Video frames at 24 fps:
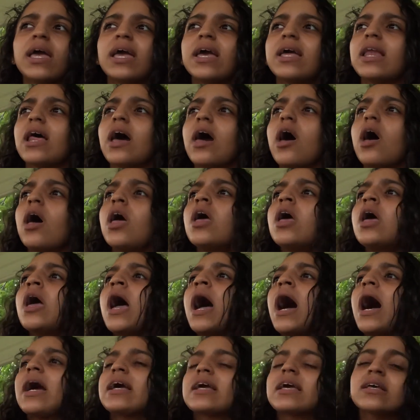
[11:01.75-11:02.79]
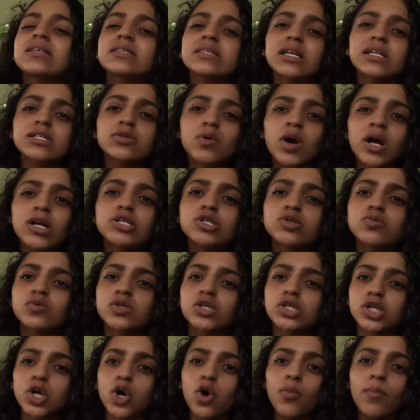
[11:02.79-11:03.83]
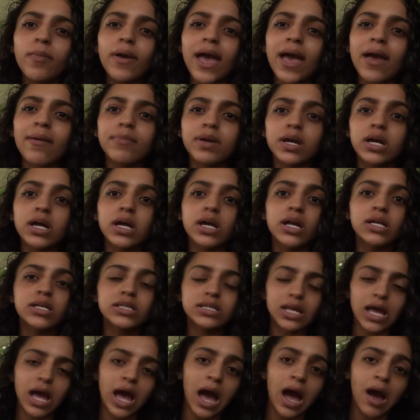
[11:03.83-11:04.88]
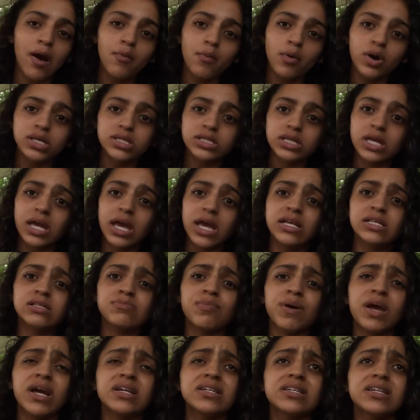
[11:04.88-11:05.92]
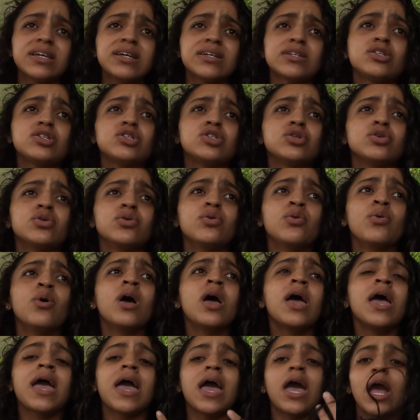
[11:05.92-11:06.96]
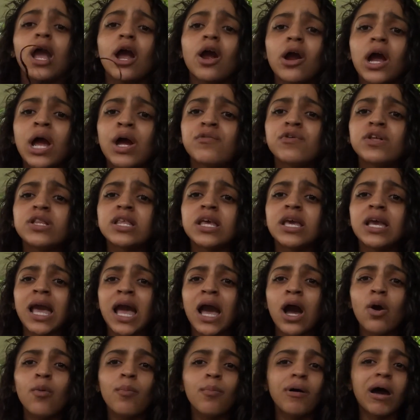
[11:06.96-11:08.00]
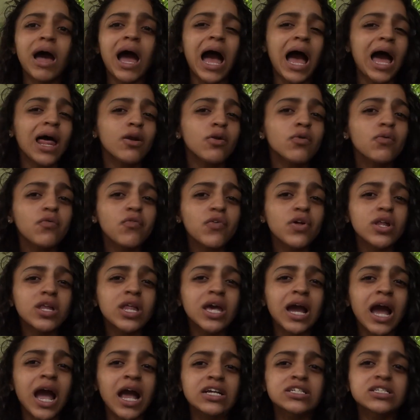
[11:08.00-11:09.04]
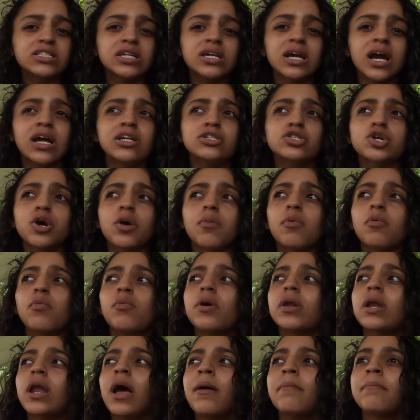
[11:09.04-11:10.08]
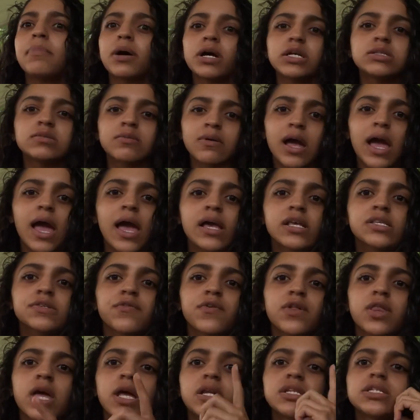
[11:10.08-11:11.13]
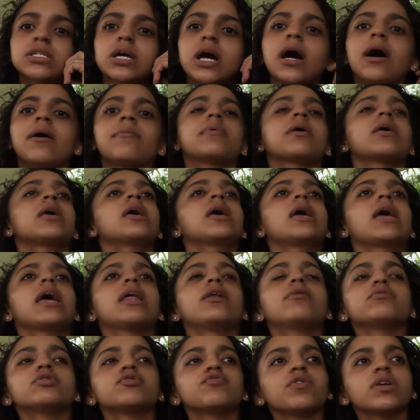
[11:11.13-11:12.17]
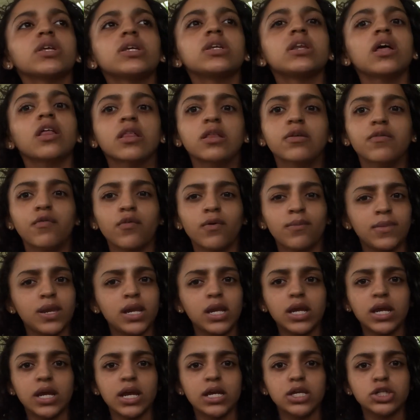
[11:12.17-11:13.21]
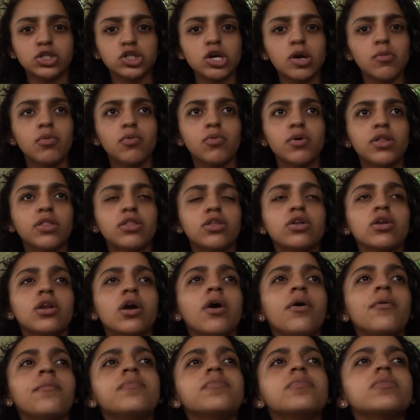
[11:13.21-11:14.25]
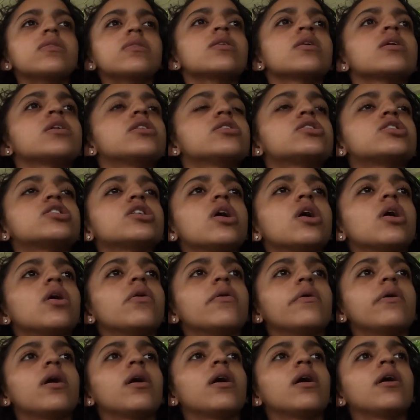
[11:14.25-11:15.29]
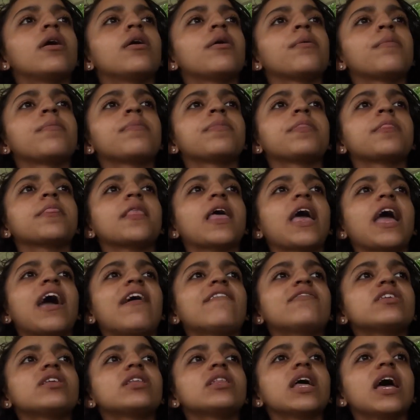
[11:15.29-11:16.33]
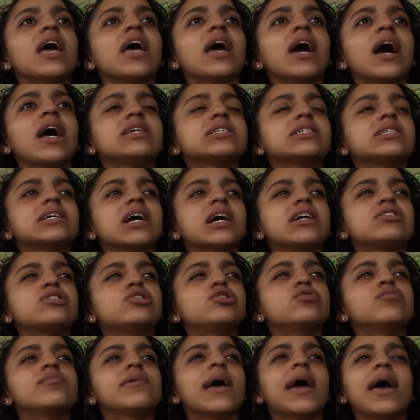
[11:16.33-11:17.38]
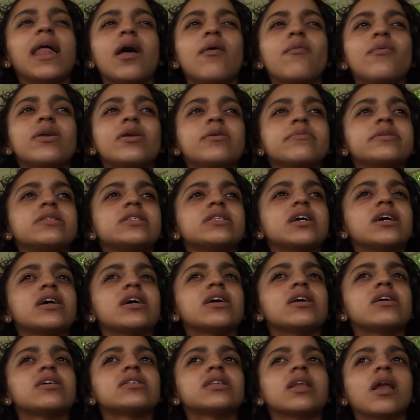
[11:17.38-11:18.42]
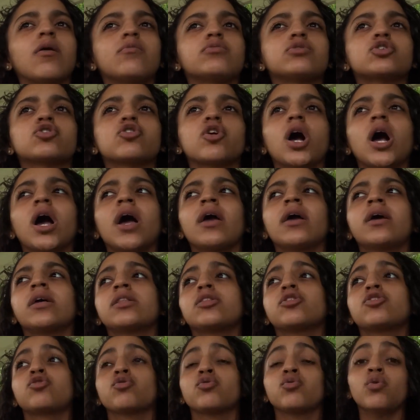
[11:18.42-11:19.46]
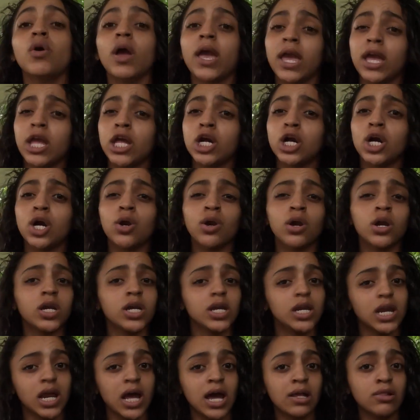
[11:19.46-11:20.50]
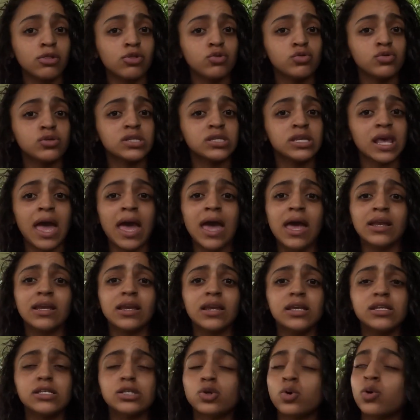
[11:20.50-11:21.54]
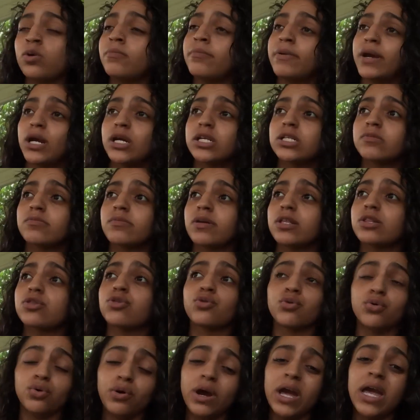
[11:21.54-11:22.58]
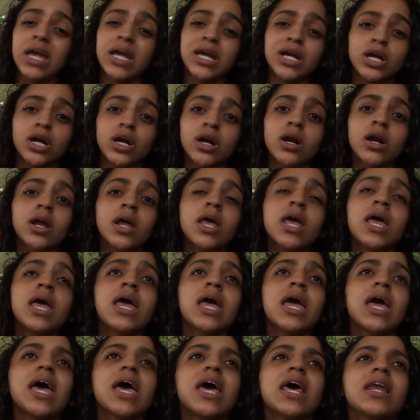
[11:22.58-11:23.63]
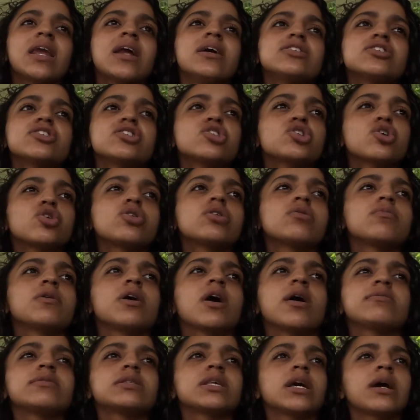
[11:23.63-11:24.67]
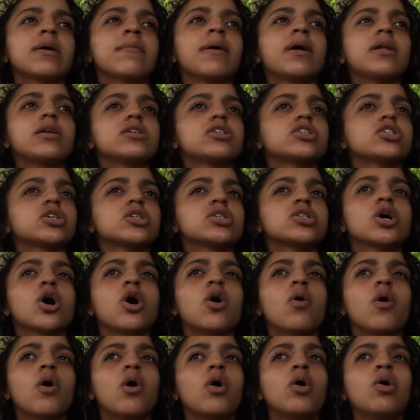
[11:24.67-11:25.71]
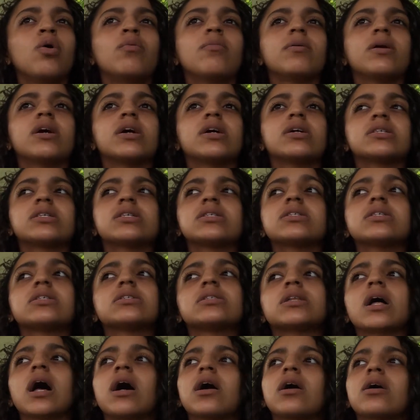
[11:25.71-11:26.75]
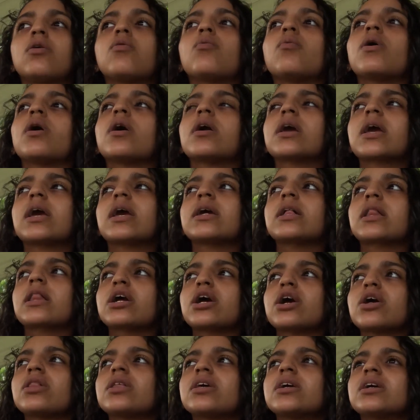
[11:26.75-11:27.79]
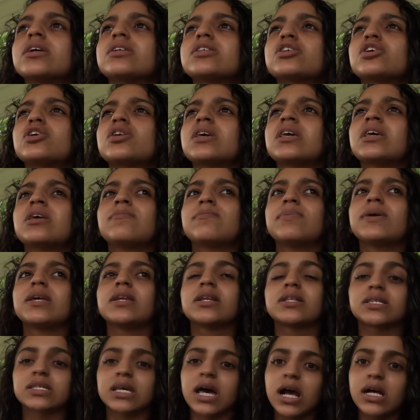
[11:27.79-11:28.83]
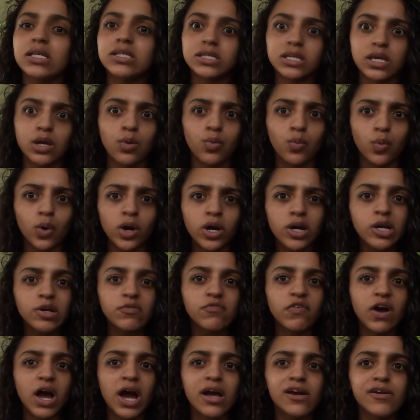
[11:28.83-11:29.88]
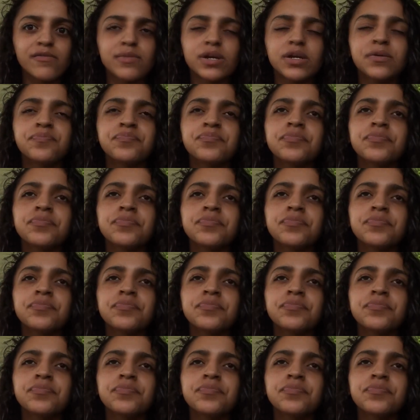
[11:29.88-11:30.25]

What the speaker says: And I guess that's why she was so mad, because I wasn't expected to air everything out. But I don't feel like I should have gotten in trouble when I bust my ass for that job, and it was really nothing for me to get in trouble with, you know. So after that, I just got too mad. I went upstairs and I was crying through anger, not through sadness or embarrassment, through anger. And I just told Amir, I was like, I'm about to just go home, because this is not going to work, and clearly it's going to keep being a toxic work environment.